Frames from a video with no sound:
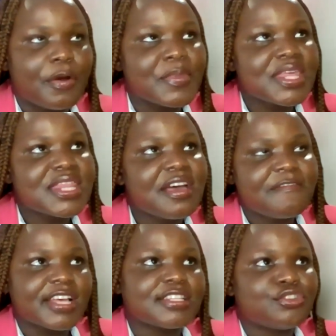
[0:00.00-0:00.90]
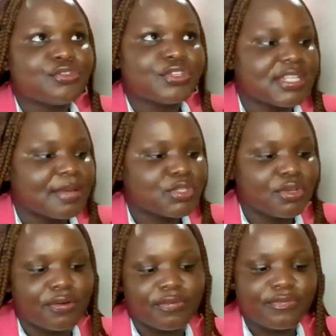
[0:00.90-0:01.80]
me, the first 2 steps
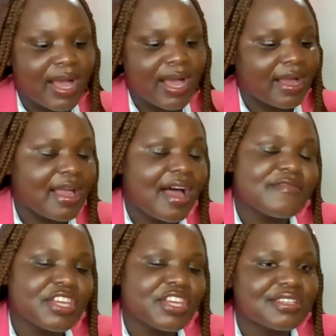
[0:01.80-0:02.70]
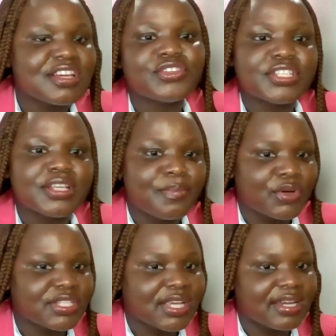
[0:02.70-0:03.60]
of having internal
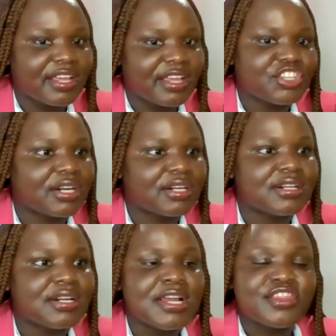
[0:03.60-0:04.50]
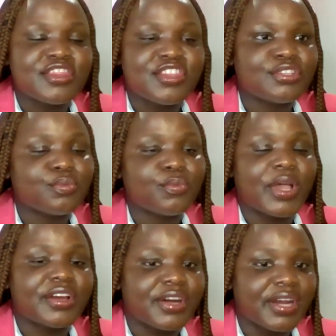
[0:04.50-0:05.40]
support and HR, those
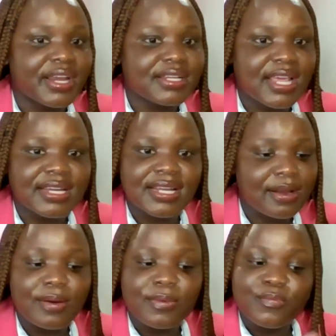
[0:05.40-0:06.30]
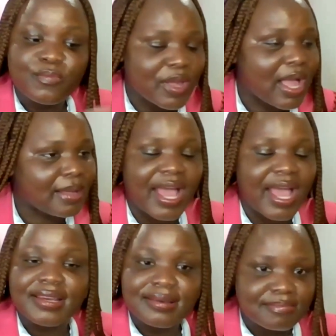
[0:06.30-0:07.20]
were great. And
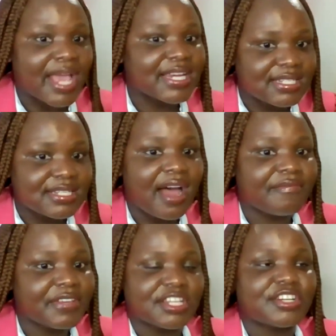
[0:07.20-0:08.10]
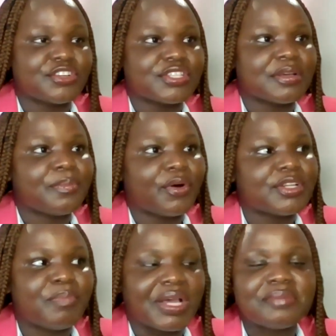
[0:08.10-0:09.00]
I did have internal
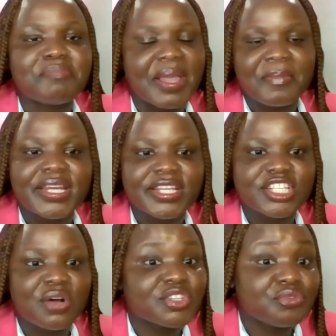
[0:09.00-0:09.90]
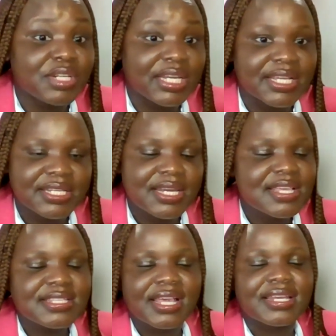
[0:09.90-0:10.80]
support, but my manager was
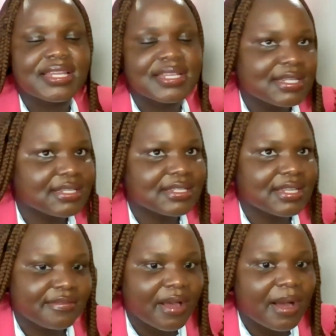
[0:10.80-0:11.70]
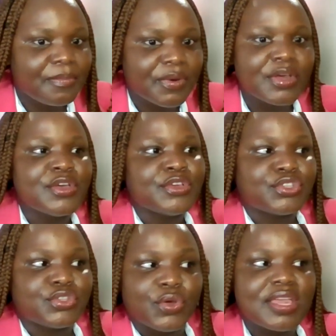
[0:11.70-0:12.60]
relentless and he didn't give up.
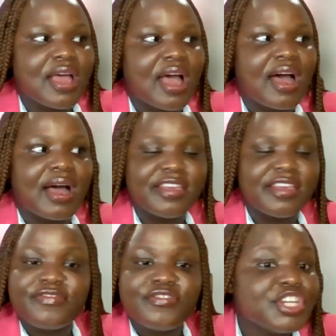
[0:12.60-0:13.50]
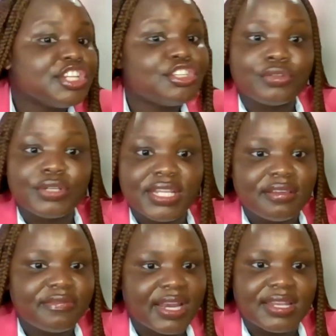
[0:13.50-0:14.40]
So if you need to
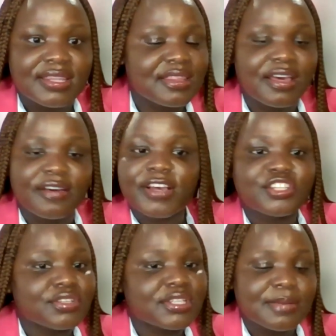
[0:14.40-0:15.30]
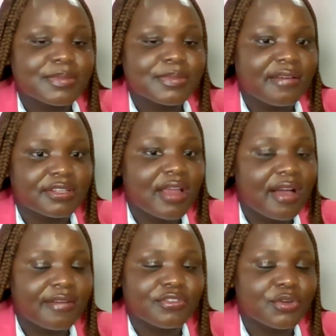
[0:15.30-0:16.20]
leave and the first 2 steps have
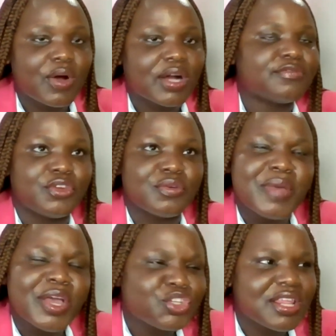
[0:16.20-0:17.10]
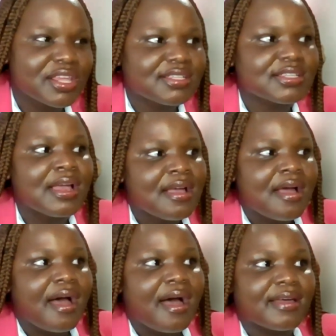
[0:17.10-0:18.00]
not worked for you, make sure that
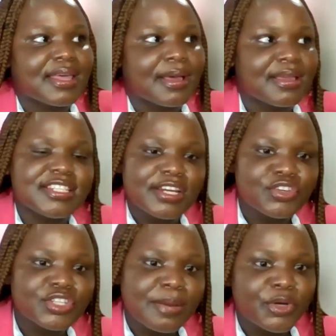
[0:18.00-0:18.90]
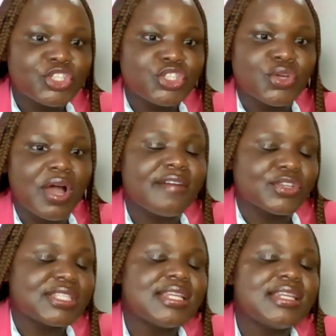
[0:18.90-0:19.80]
the internal support you have, you're
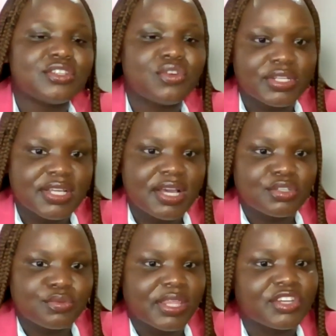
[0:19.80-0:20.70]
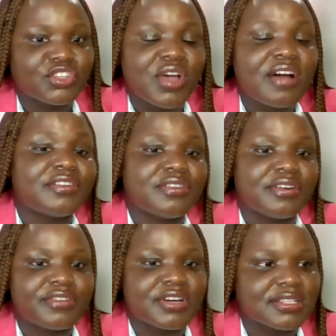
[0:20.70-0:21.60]
still in contact with and you have a
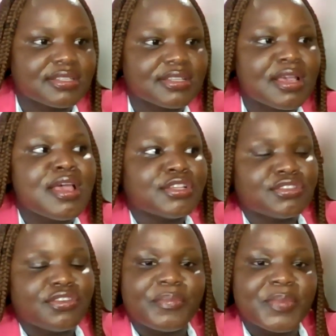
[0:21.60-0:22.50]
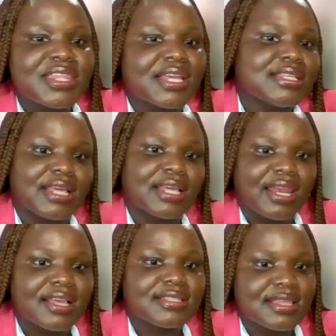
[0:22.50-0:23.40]
reference. So for me, that is the
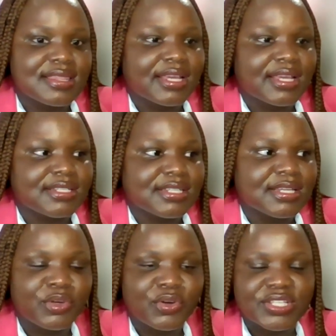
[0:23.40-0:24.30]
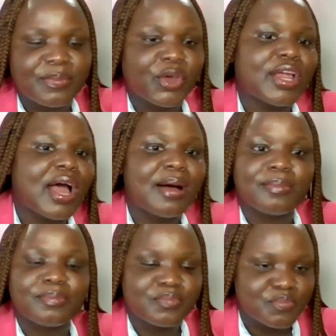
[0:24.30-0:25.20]
last thing that I did, because
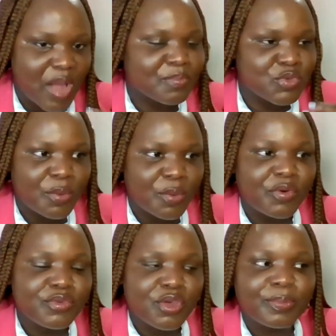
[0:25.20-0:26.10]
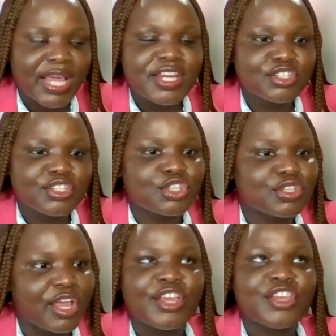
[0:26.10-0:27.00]
you're planning,
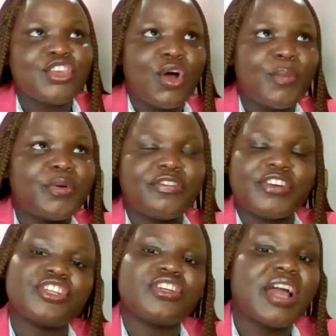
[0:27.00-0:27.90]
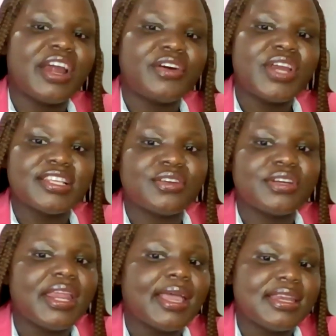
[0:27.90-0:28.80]
your professional career is
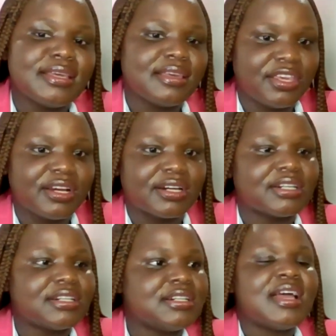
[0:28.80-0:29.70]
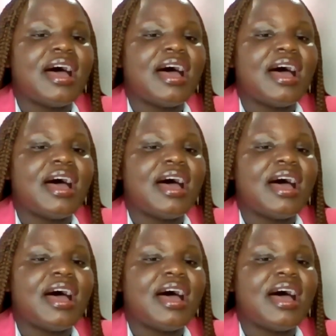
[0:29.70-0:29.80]
not ending here.